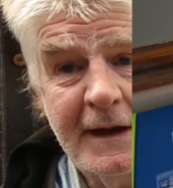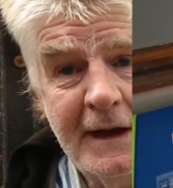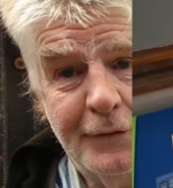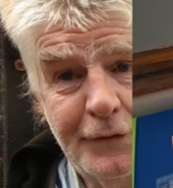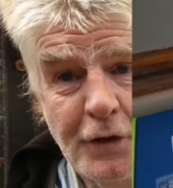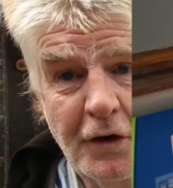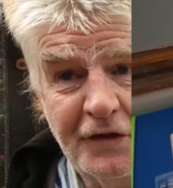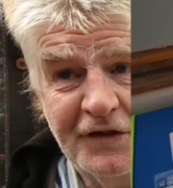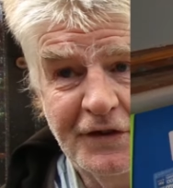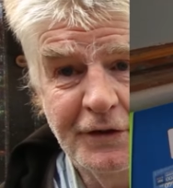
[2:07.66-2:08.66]
if not
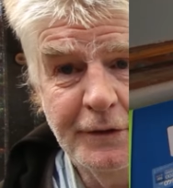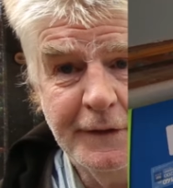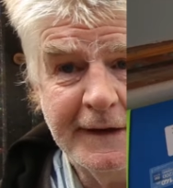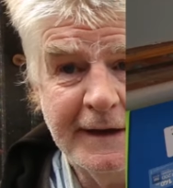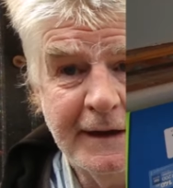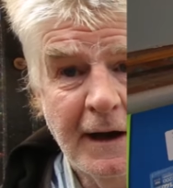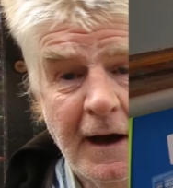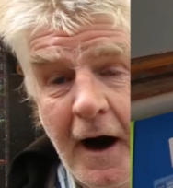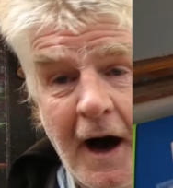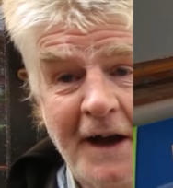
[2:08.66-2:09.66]
to the
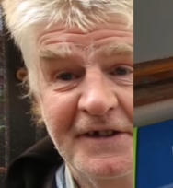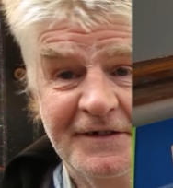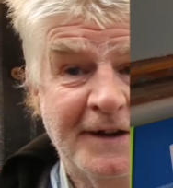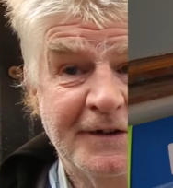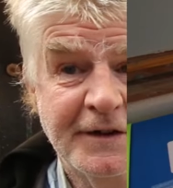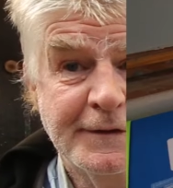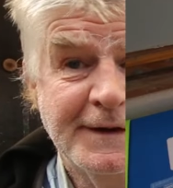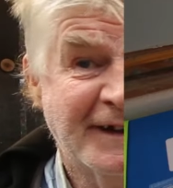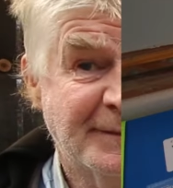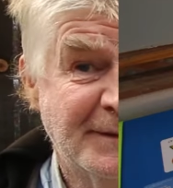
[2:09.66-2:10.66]
high standard of an
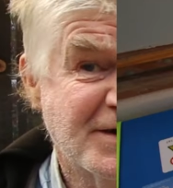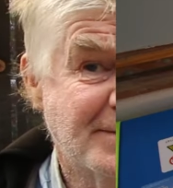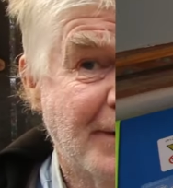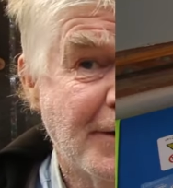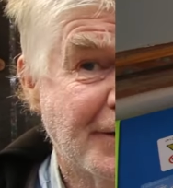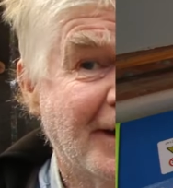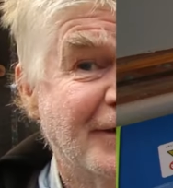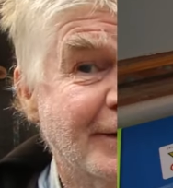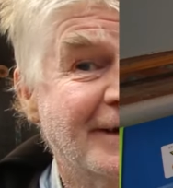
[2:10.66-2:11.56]
expedition boat that I do